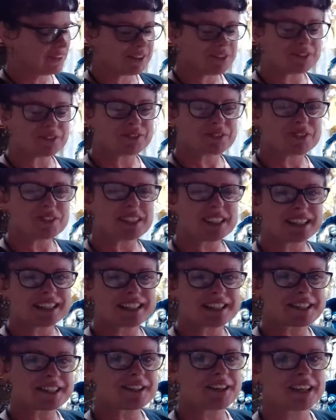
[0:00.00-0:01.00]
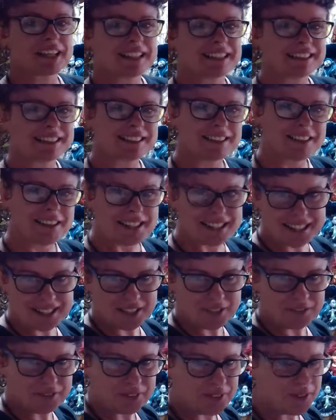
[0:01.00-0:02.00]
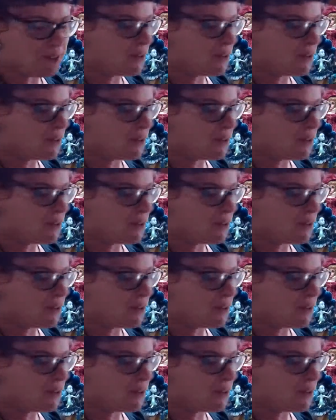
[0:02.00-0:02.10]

a really exciting little idea for